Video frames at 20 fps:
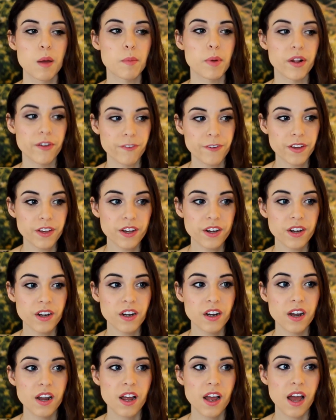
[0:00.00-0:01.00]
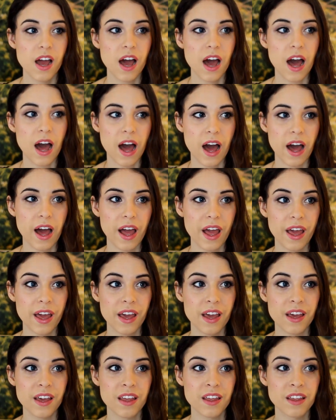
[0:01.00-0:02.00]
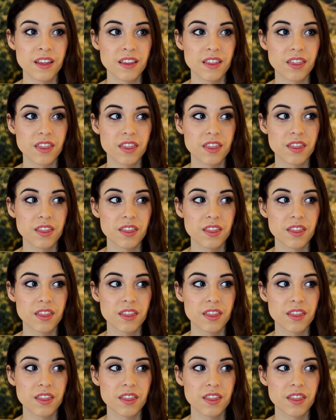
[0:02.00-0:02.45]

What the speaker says: But I figure I